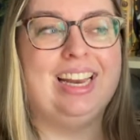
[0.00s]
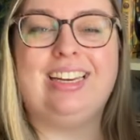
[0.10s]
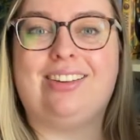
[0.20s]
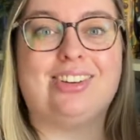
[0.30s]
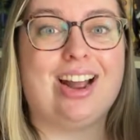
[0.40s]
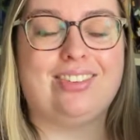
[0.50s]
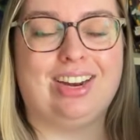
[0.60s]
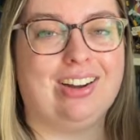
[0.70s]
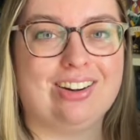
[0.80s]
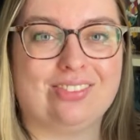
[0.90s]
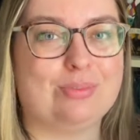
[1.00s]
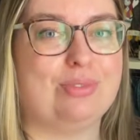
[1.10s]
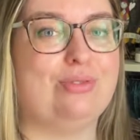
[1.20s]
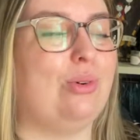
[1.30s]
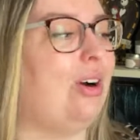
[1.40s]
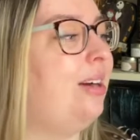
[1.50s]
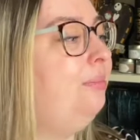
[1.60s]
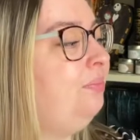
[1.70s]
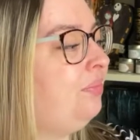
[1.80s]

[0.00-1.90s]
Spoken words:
never having heard of it before.